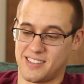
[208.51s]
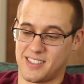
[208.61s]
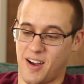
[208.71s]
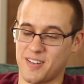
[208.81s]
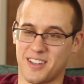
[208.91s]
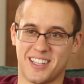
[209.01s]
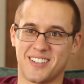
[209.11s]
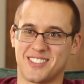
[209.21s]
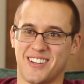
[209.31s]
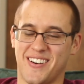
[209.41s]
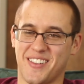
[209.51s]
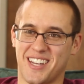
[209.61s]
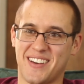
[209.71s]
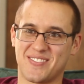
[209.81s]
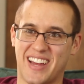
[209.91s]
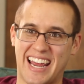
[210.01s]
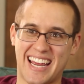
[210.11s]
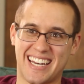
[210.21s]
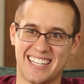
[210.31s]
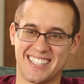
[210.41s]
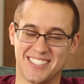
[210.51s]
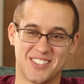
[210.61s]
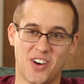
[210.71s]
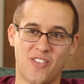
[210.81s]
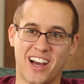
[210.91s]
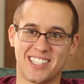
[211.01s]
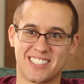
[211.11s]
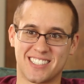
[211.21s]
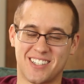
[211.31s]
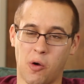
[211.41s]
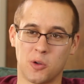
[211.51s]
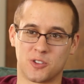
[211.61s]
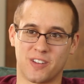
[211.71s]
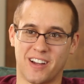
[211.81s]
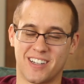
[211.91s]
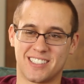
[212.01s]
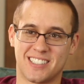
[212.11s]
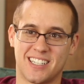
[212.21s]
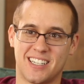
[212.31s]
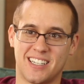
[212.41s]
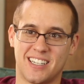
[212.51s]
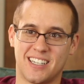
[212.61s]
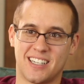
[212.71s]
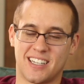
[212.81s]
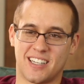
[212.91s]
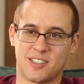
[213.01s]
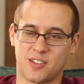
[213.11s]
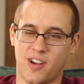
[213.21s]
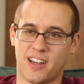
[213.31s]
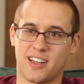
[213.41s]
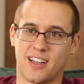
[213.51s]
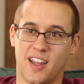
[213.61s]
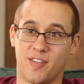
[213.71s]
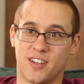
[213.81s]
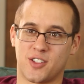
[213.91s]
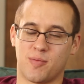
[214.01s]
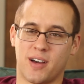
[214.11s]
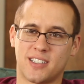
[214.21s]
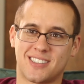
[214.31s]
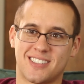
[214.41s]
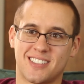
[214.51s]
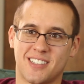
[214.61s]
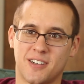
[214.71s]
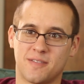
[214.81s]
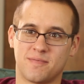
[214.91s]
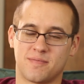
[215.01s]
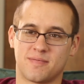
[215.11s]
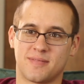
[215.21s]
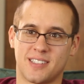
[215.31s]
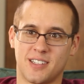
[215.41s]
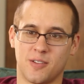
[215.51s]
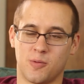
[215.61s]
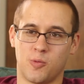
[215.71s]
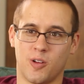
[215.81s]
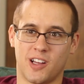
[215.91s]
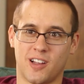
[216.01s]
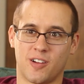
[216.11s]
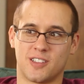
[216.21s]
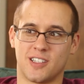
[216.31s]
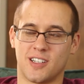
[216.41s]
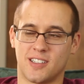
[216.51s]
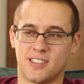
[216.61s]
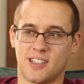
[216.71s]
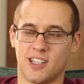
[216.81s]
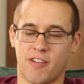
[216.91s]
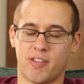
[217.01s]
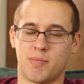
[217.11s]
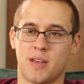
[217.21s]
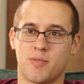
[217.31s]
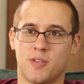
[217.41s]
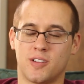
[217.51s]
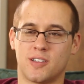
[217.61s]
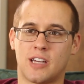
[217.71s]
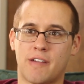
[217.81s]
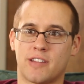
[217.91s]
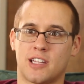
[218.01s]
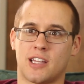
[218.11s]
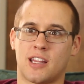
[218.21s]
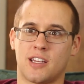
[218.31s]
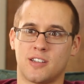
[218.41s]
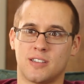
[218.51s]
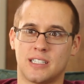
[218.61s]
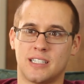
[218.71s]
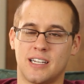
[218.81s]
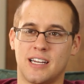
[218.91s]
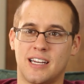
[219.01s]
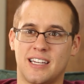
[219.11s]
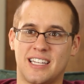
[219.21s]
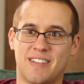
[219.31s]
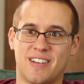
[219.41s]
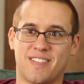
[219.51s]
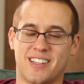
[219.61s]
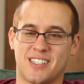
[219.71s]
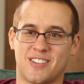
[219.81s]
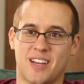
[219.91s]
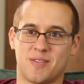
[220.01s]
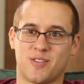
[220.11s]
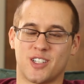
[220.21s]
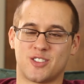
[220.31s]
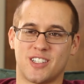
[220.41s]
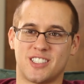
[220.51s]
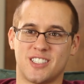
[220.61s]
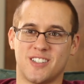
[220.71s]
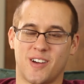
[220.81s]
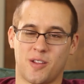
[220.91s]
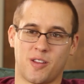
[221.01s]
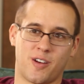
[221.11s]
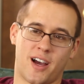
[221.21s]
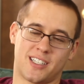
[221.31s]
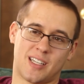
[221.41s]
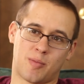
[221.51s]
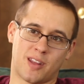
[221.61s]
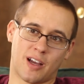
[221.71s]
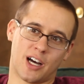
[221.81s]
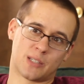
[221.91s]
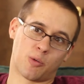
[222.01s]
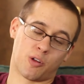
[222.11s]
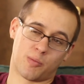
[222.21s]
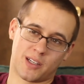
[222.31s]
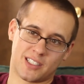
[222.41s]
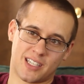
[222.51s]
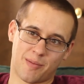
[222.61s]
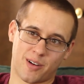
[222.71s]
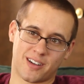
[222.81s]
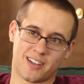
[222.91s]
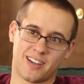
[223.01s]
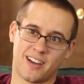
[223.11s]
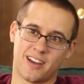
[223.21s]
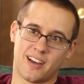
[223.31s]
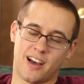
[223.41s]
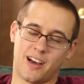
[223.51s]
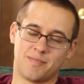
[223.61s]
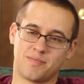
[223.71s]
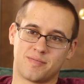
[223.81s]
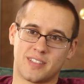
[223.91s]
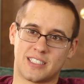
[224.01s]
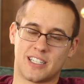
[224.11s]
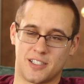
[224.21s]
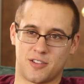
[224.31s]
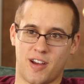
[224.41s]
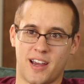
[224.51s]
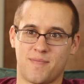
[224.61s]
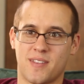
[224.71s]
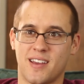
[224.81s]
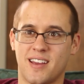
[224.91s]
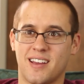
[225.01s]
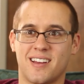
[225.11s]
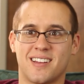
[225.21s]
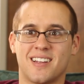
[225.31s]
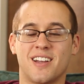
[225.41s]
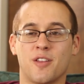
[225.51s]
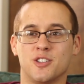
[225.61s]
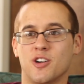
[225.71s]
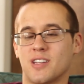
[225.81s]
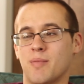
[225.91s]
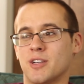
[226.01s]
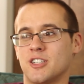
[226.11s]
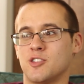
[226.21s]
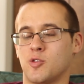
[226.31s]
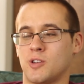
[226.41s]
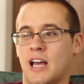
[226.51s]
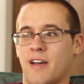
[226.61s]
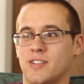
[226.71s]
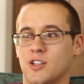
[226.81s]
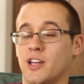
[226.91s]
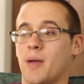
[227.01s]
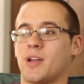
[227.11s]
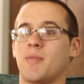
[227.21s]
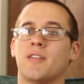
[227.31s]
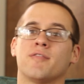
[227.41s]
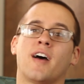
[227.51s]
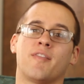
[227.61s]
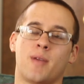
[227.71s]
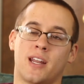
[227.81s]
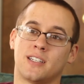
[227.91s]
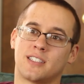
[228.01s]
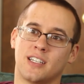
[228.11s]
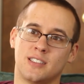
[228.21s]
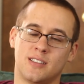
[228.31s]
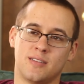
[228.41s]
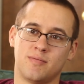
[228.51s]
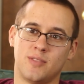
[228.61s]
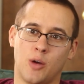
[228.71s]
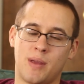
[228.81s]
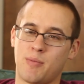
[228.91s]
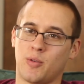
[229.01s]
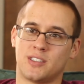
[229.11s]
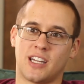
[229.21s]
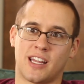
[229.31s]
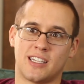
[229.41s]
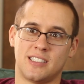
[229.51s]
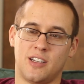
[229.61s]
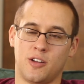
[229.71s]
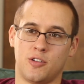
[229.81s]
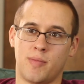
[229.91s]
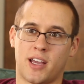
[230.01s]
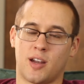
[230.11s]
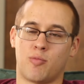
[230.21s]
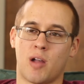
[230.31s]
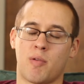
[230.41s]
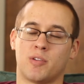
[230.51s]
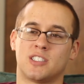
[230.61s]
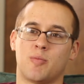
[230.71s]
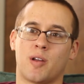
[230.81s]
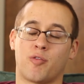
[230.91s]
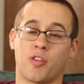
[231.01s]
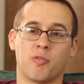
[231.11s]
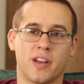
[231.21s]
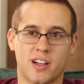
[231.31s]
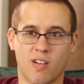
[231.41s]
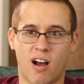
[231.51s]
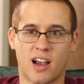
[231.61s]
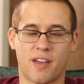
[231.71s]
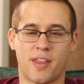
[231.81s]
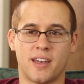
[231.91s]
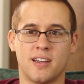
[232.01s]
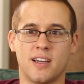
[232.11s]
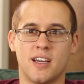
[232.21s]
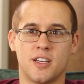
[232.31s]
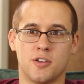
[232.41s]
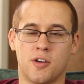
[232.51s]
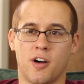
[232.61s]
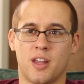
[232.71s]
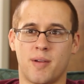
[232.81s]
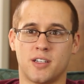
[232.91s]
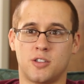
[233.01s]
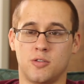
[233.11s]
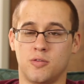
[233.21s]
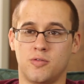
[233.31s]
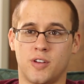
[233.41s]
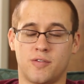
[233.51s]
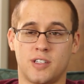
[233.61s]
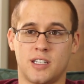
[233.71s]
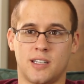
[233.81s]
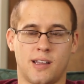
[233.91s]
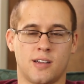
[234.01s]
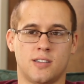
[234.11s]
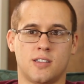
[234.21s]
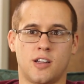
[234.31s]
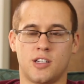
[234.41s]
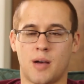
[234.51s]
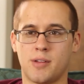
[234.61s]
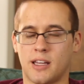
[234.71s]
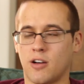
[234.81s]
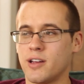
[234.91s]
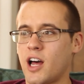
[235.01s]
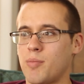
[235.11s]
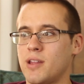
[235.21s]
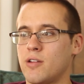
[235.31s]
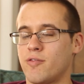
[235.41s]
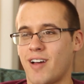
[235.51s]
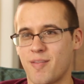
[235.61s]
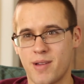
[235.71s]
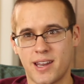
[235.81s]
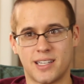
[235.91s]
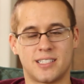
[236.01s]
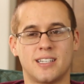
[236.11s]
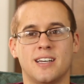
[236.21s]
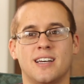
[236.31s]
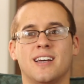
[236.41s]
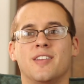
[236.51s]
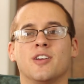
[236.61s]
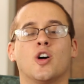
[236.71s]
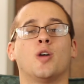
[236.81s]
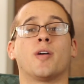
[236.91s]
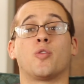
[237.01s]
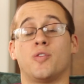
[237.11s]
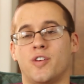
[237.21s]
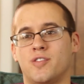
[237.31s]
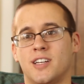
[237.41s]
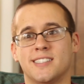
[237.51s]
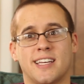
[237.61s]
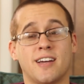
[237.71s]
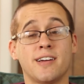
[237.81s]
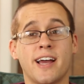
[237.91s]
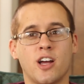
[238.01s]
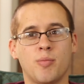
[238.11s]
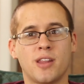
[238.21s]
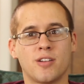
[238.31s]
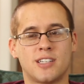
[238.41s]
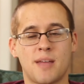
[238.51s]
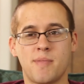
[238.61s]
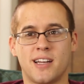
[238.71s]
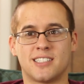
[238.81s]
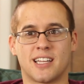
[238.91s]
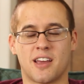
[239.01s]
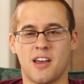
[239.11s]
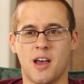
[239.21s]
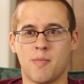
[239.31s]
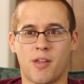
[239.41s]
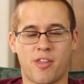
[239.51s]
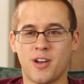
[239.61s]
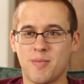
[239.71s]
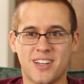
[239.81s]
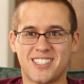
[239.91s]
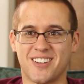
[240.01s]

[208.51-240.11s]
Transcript: it's hard to think of stuff off the top of my head. There's so much culture there. It's it's great. I love it so much. So you really learn to love the people and everything that they do. And even if they sometimes frustrate you, whether they're not accepting the gospel or they're being stubborn, um, it's, it's great another joke that missionaries would have is, "Oh yeah, I'm coming in five minutes," because you know people would say that. You know, you'd make an appointment with someone for three o'clock, and then you'd call them at two fifty, and they are you coming? Like, "Oh yeah, I'll be there in five minutes," and then you call them at three fifteen. It's like, "Oh yeah, I'll be there in ten minutes." Like, but thirty minutes